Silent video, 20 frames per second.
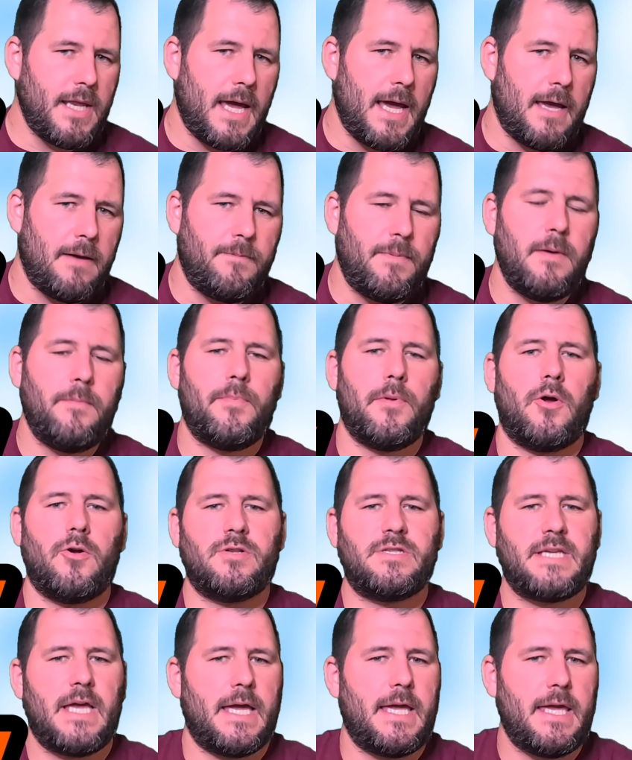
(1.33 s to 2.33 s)
day, people
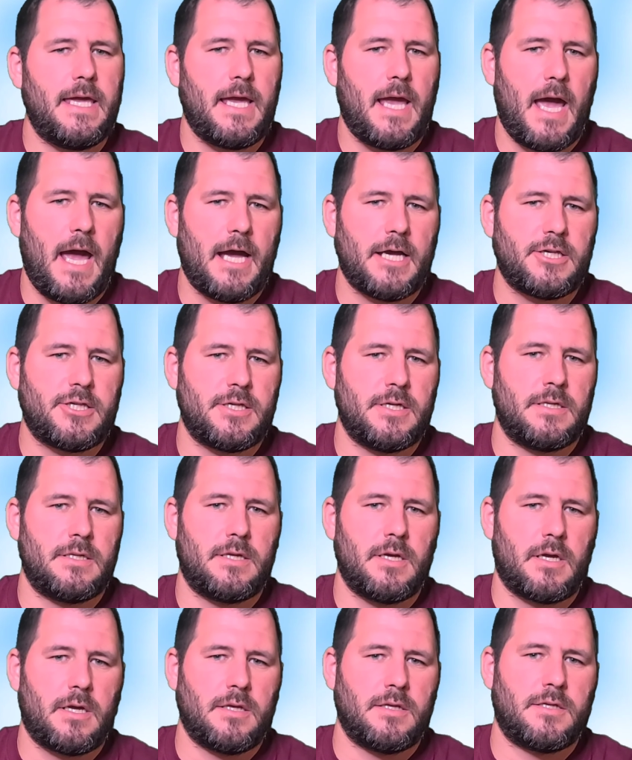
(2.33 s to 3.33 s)
are taking action
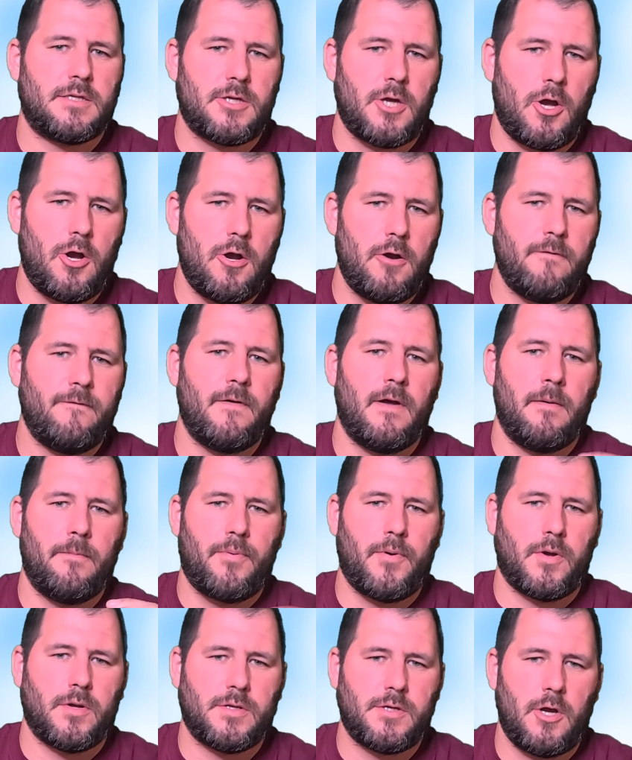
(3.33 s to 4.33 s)
to conserve and
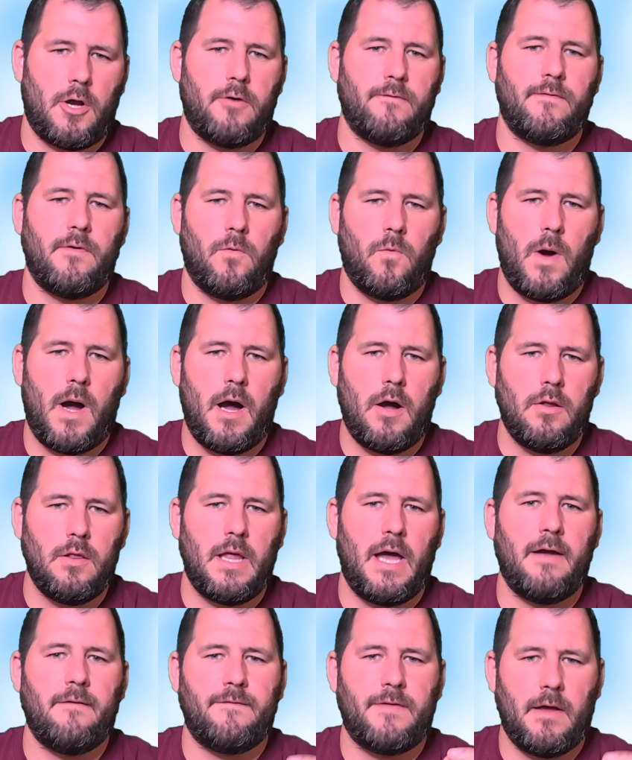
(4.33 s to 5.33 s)
preserve the
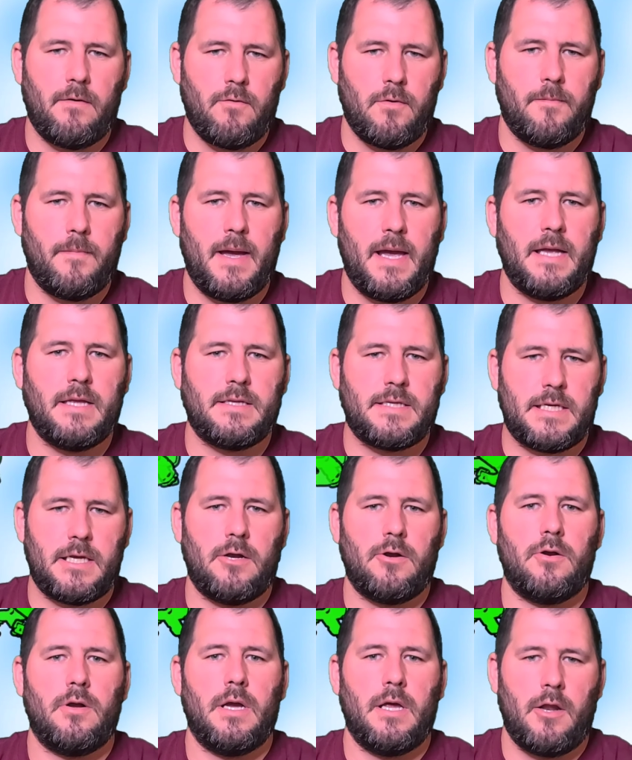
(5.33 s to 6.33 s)
wildlife that remains
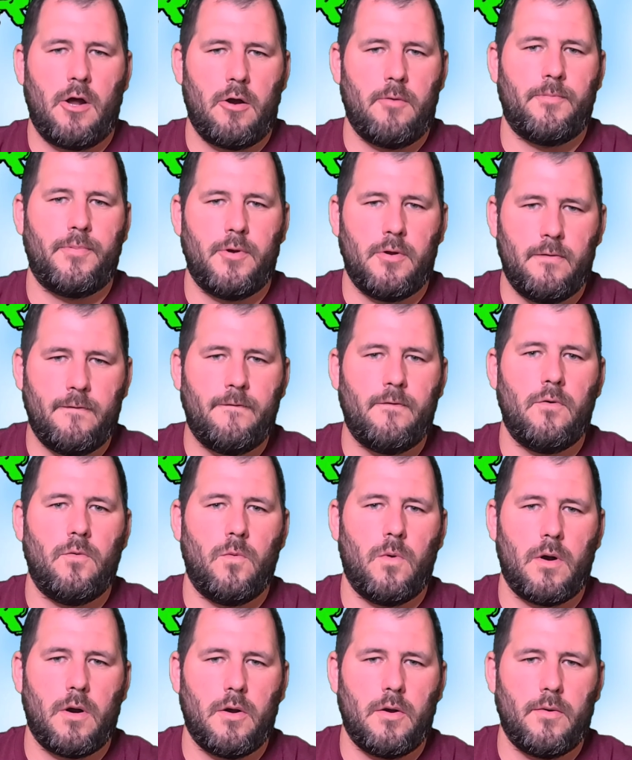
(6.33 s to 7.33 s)
here in our beautiful
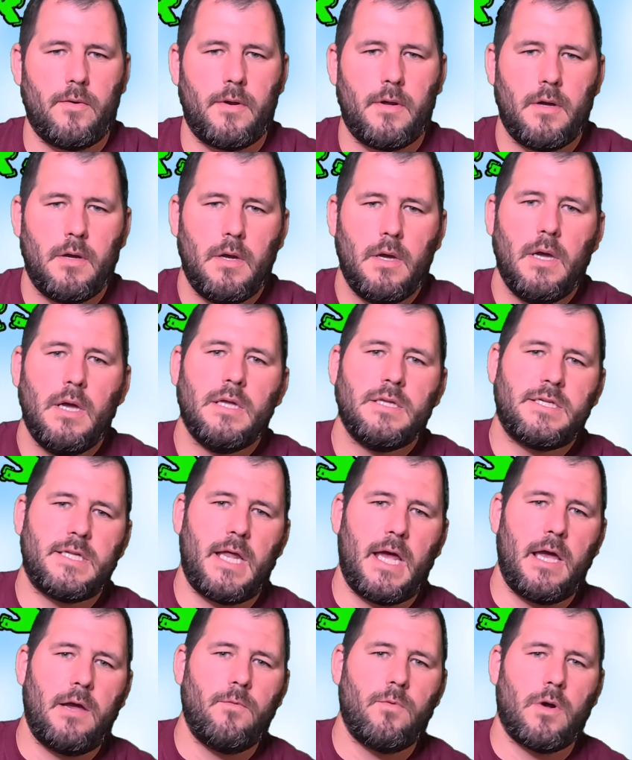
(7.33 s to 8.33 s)
world.
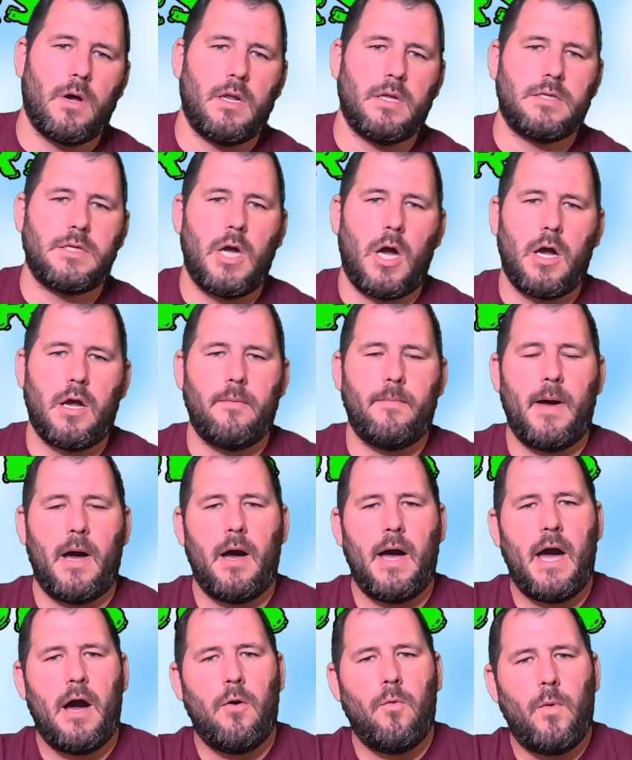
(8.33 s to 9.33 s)
Today, we're going to talk
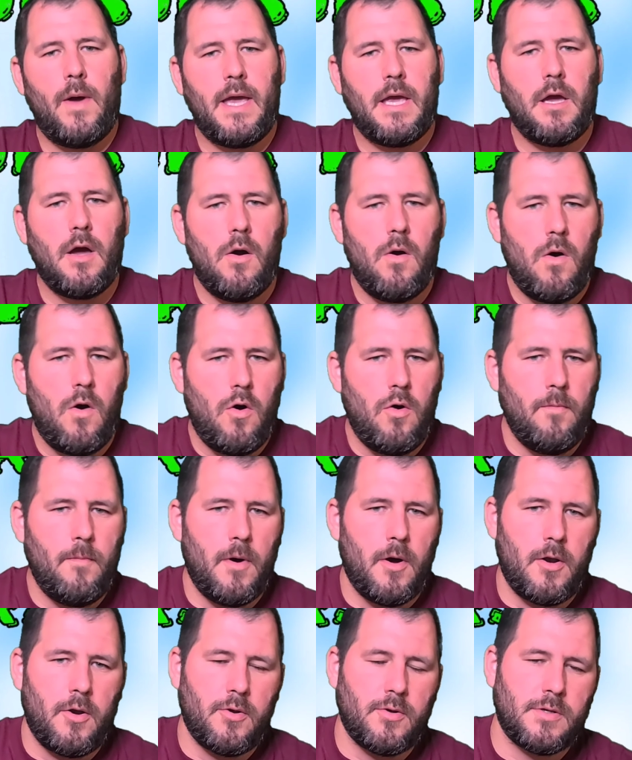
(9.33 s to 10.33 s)
about how Waco
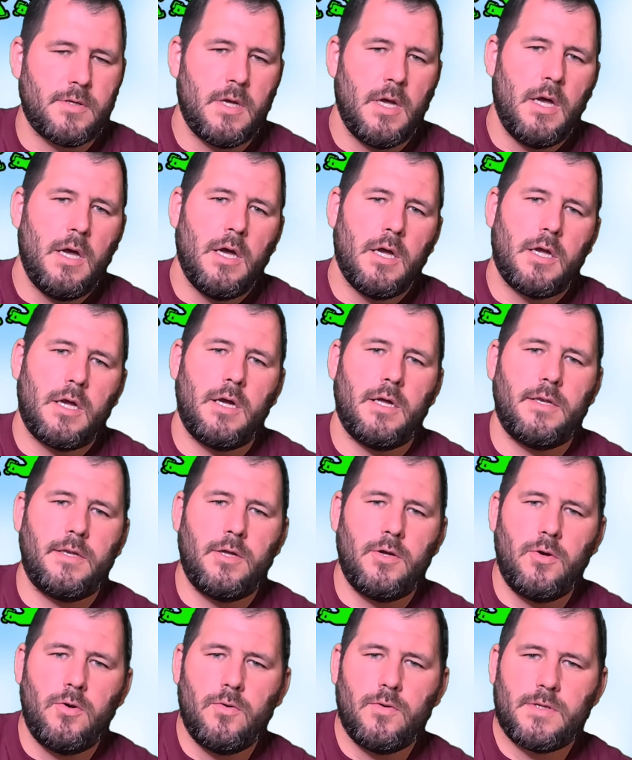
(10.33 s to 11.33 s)
homeowners could
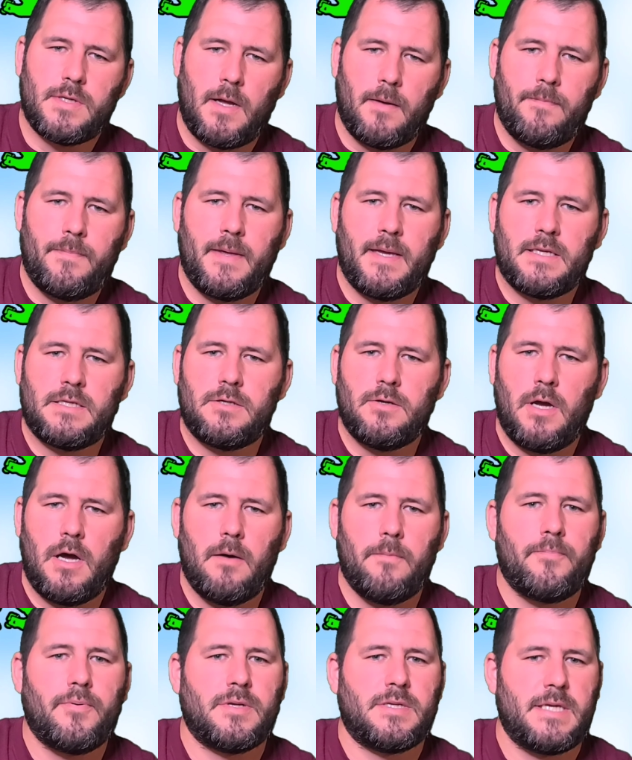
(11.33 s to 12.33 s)
do something to
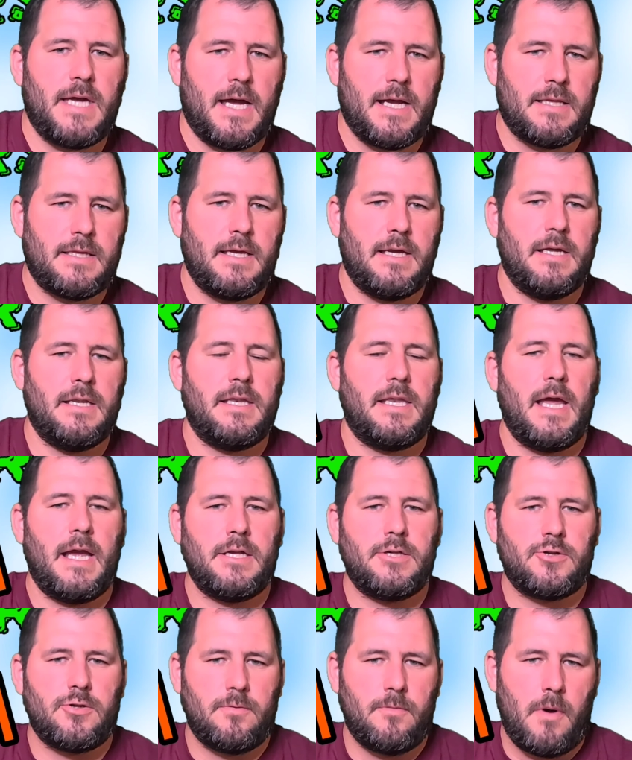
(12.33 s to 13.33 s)
help protect the
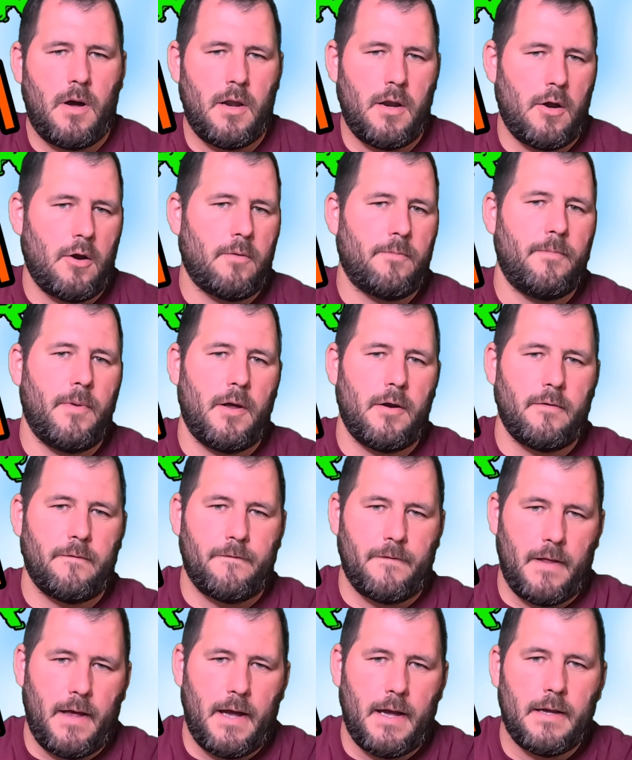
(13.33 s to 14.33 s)
endangered monarch
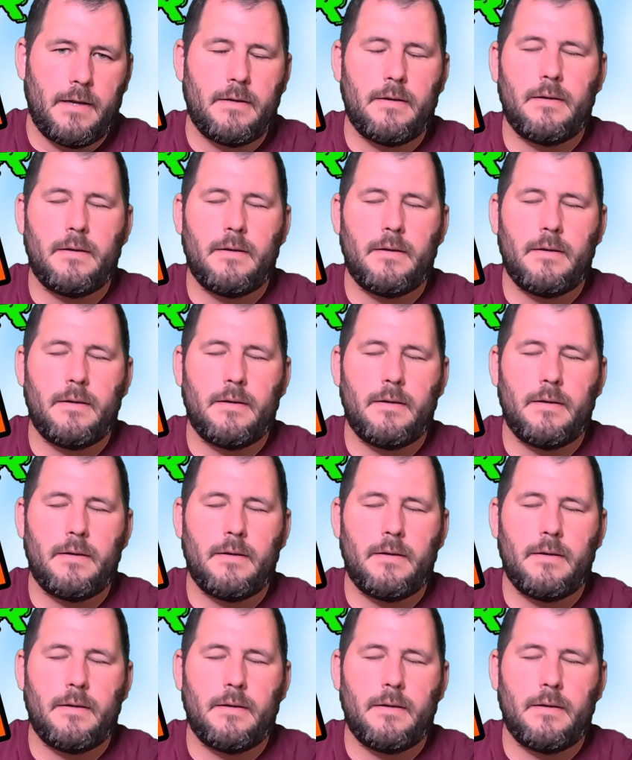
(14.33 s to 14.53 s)
butterfly,